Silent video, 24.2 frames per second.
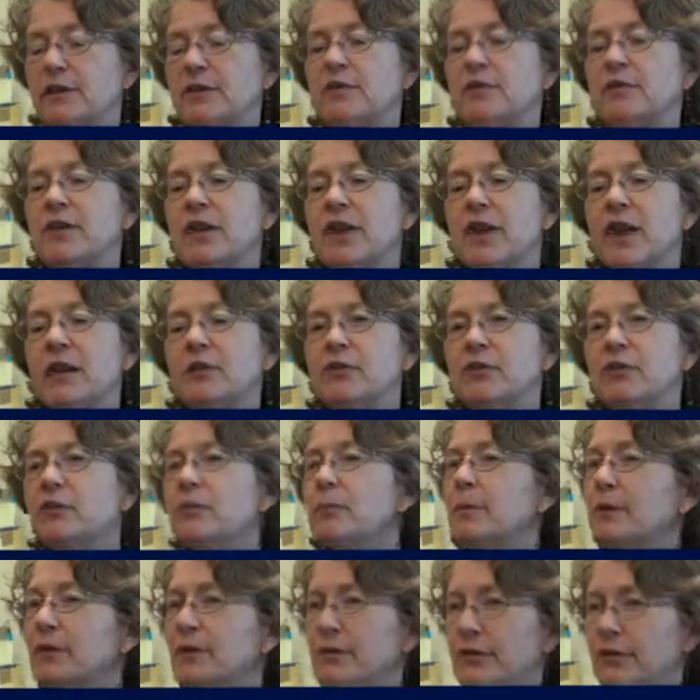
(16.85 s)
If they have
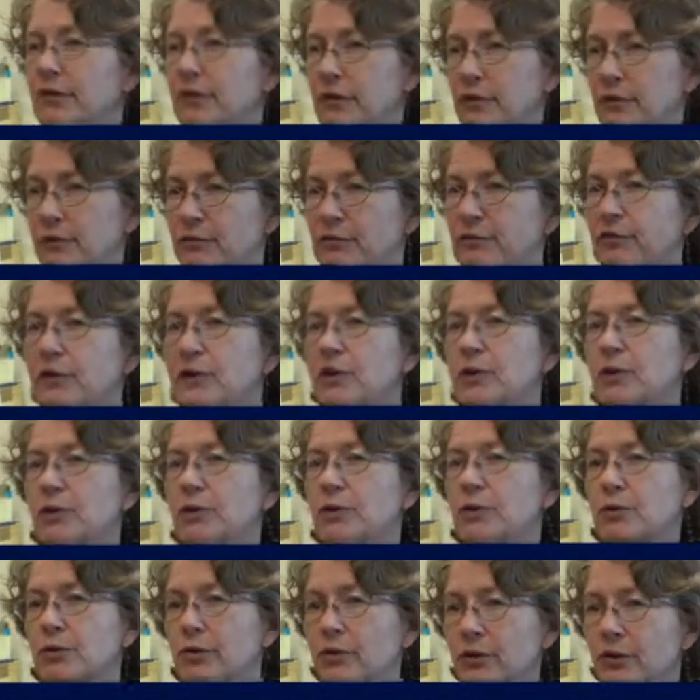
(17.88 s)
specific
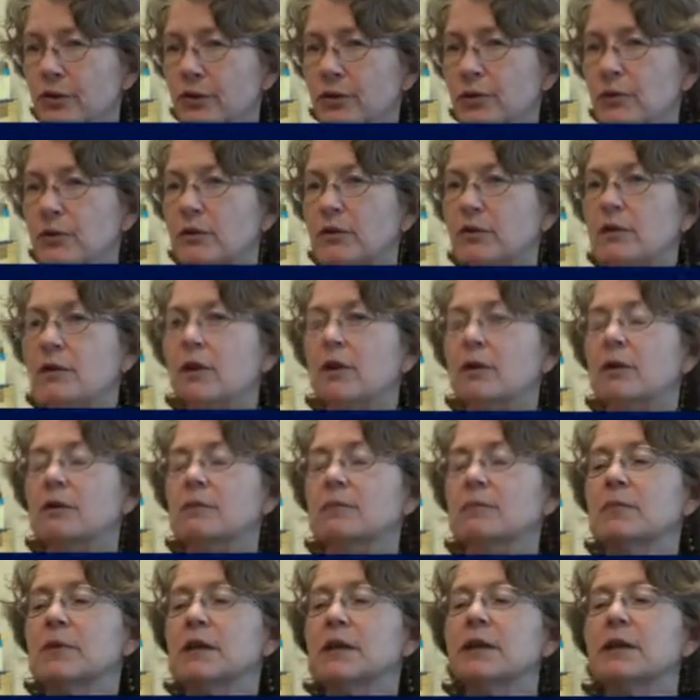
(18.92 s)
fears,
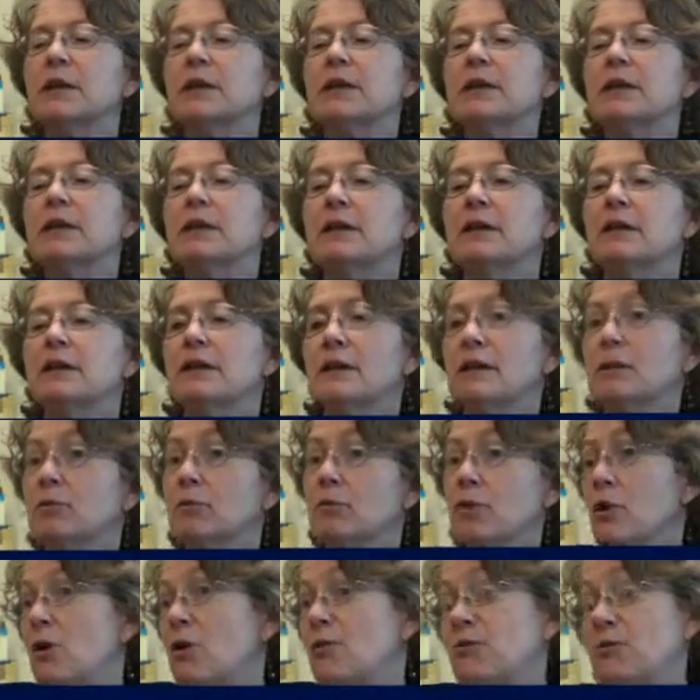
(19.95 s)
they
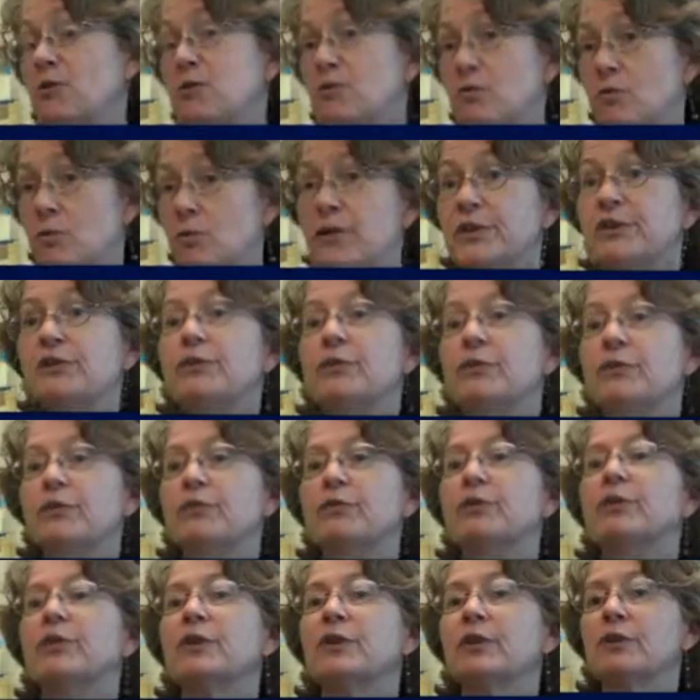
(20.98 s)
will often voice
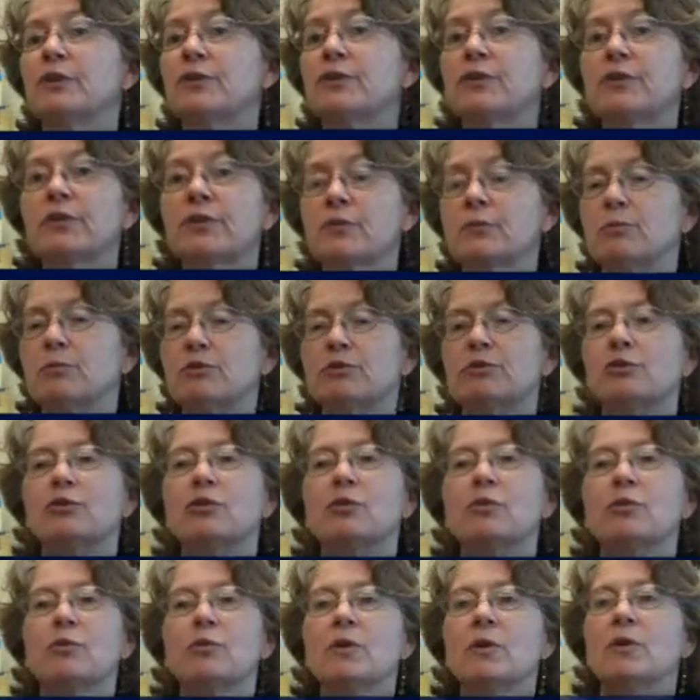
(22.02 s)
those fears, or they will
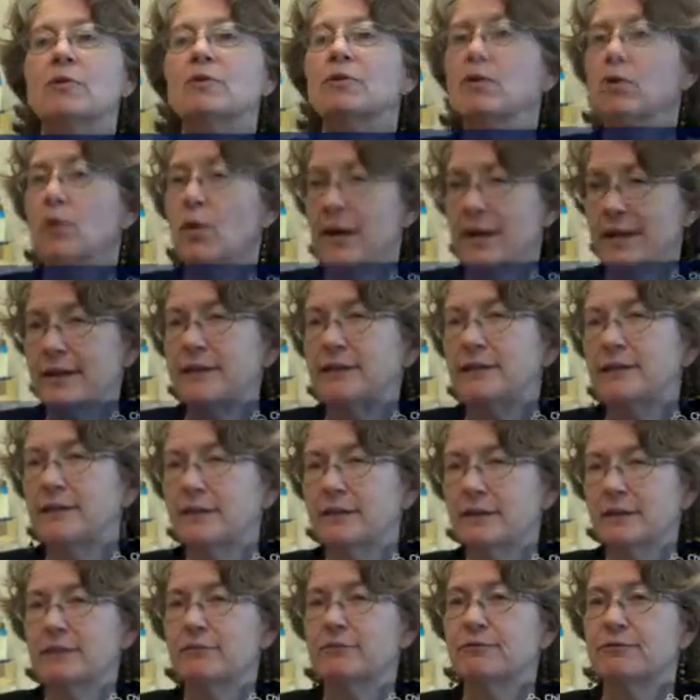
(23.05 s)
show
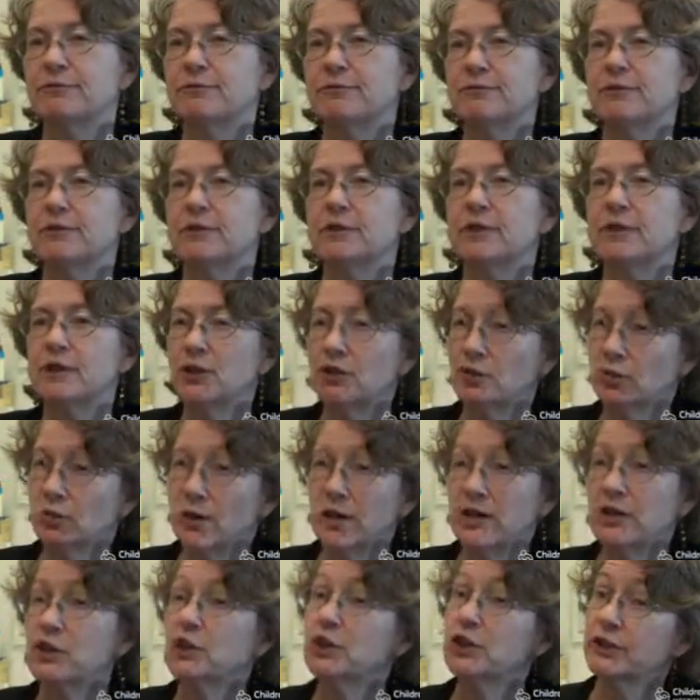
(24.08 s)
avoidance of
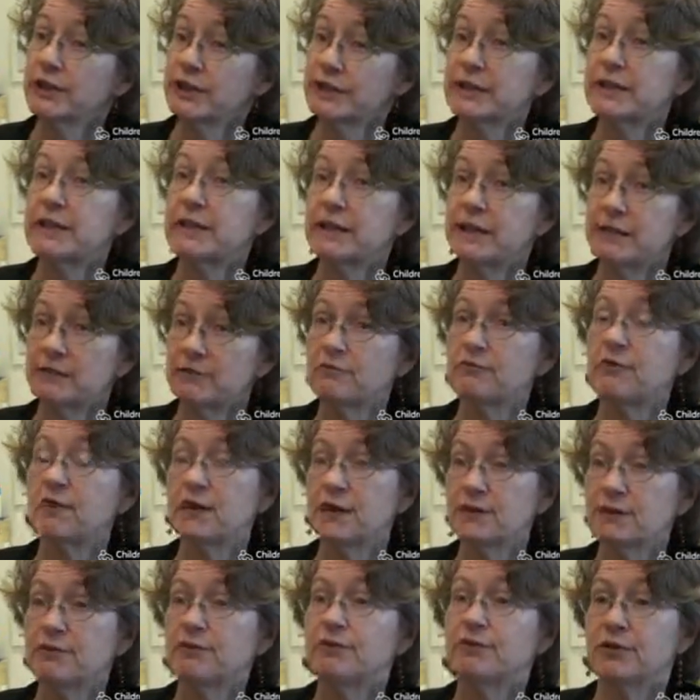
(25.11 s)
situations that they
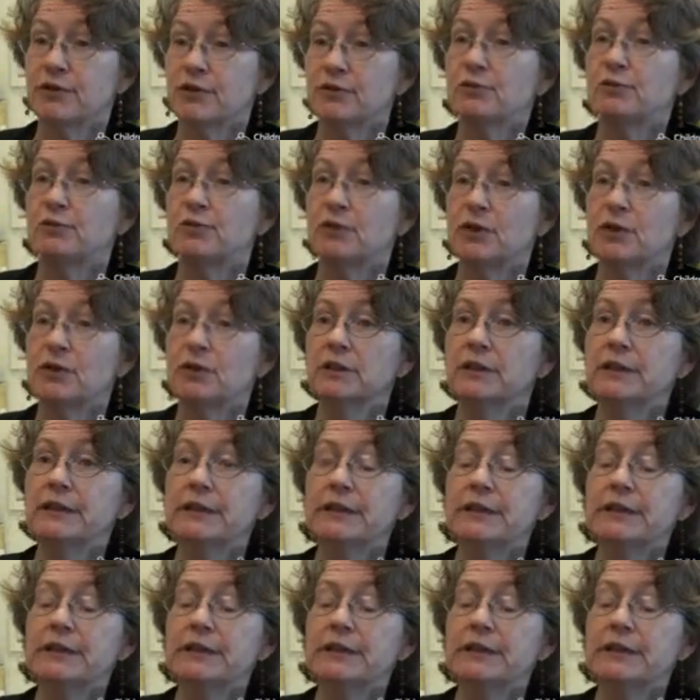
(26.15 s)
find fearful.